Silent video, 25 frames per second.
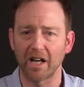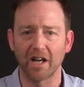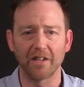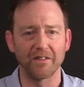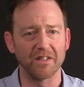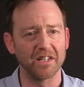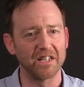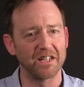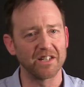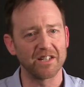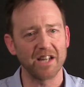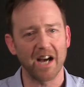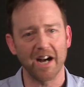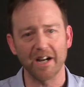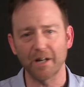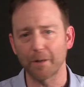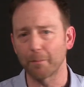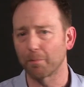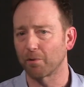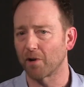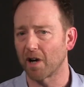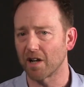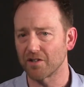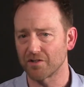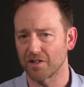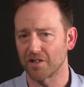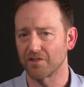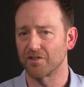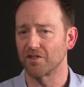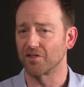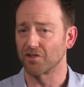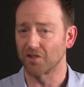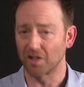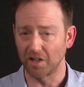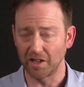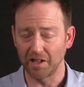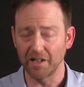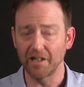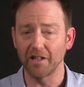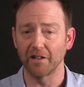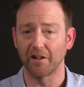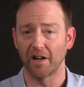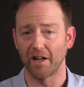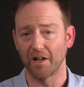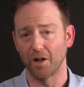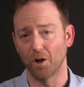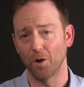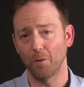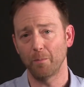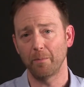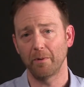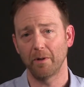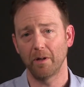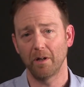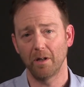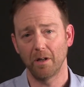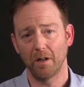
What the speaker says: on the entire process is clear, I hope.